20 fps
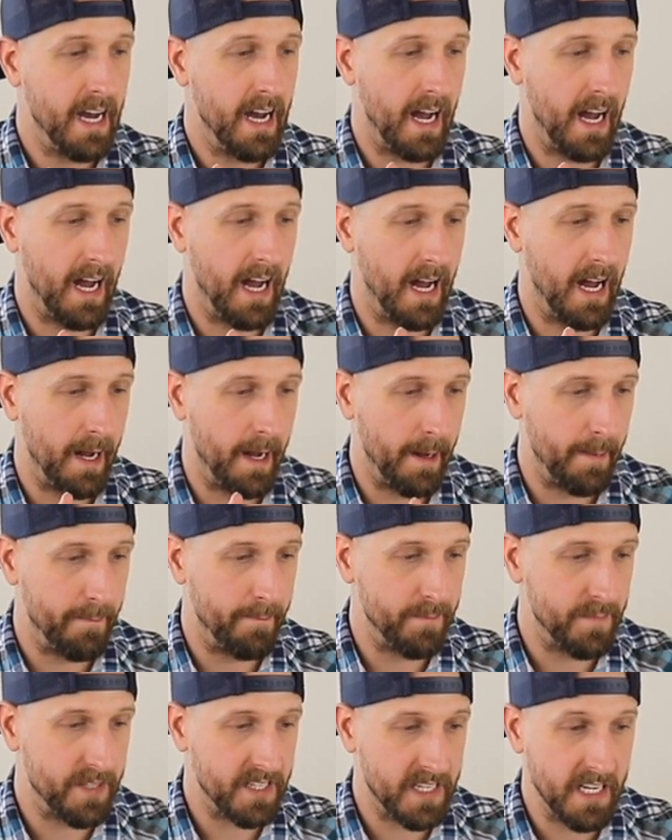
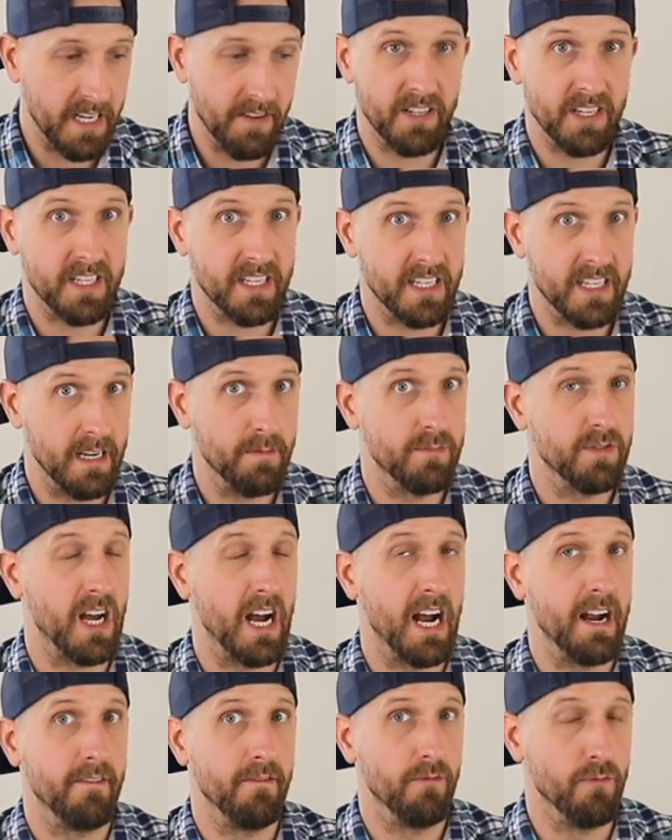Steven Sims,
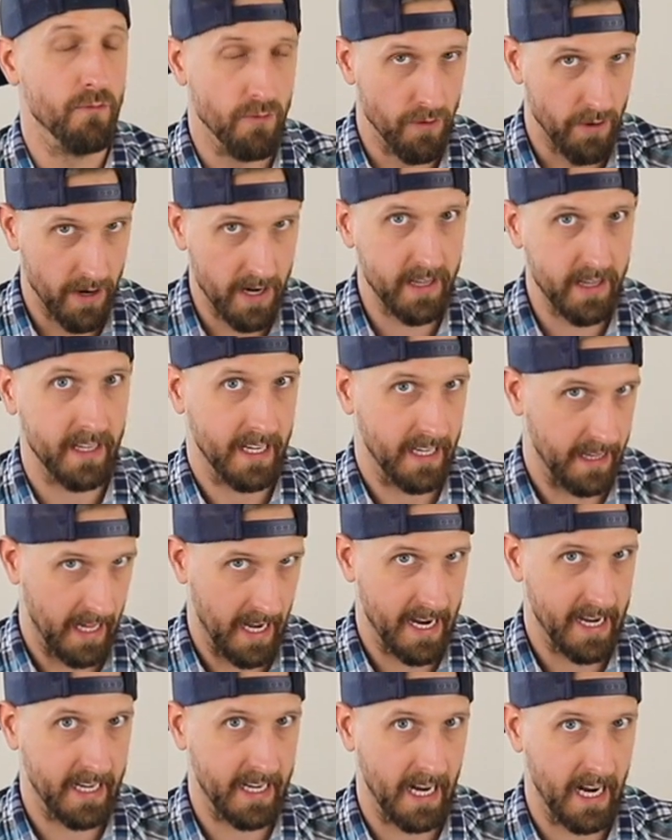I really
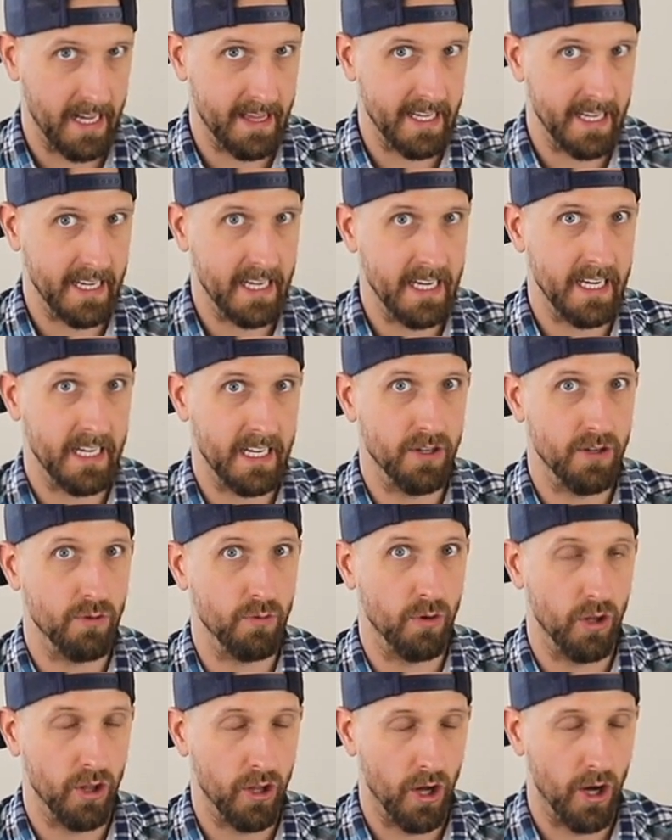like. I think he can do
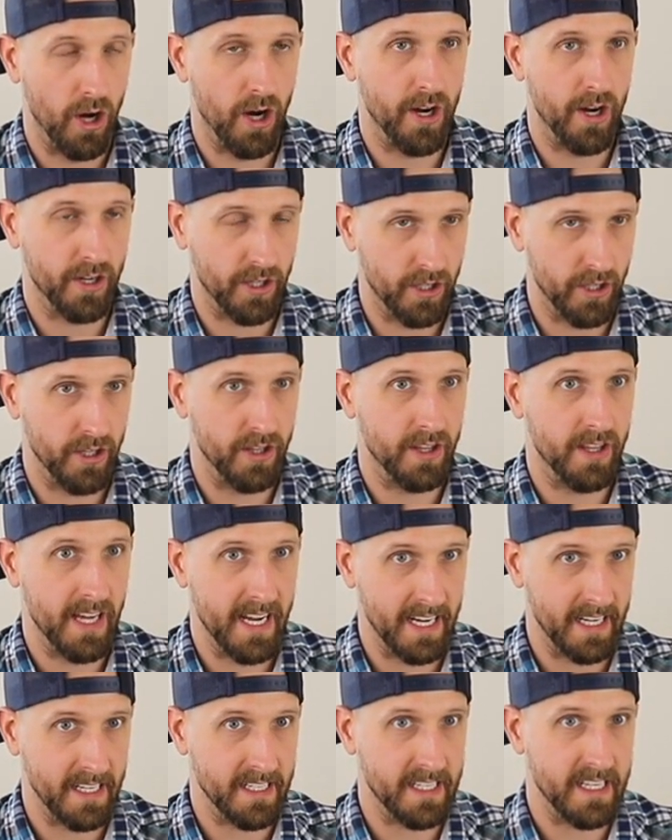a lot of good
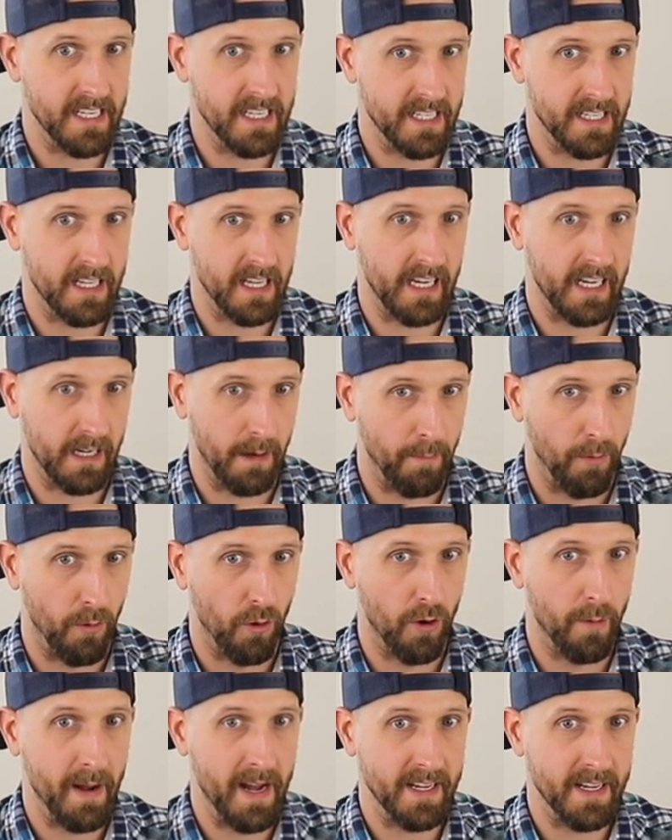things. He's like a
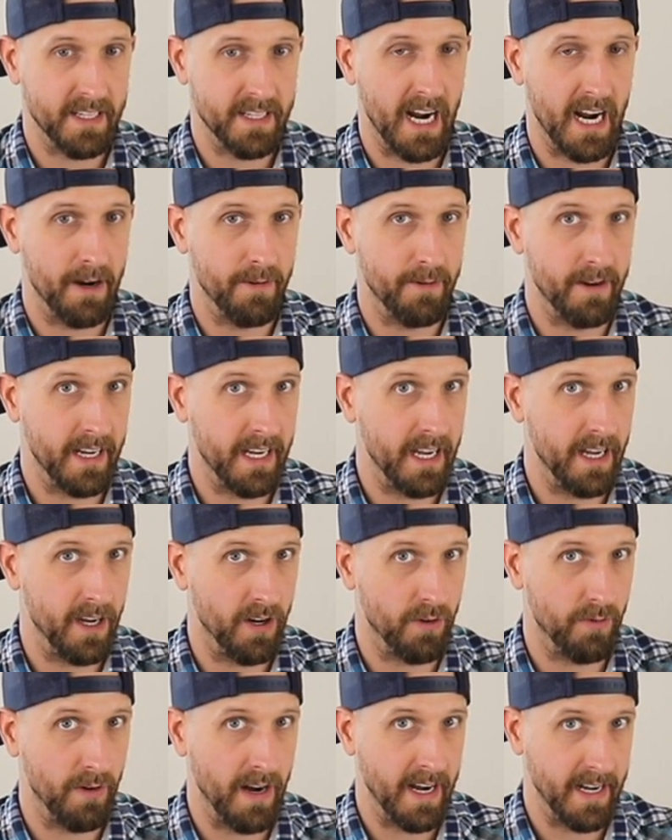poor man's Tyreek
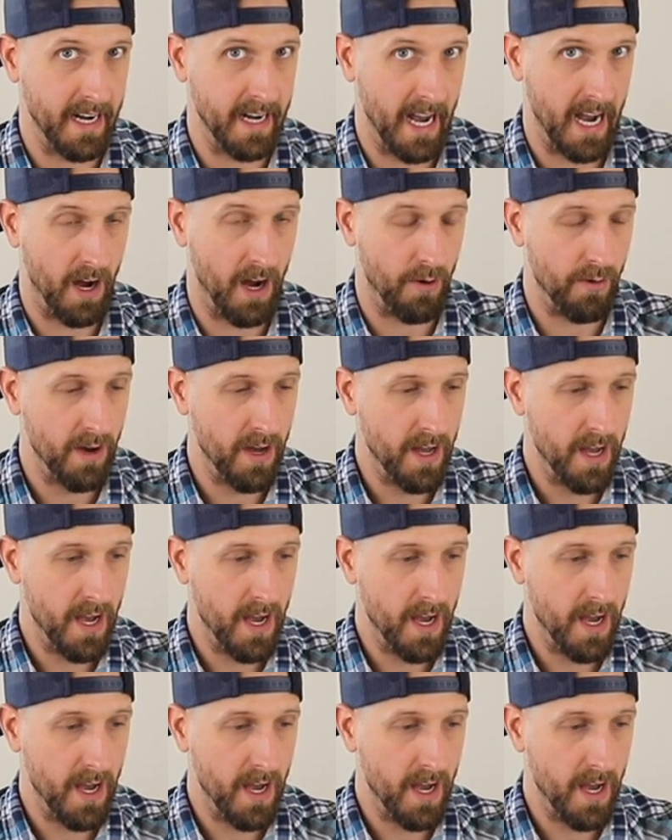Hill right now.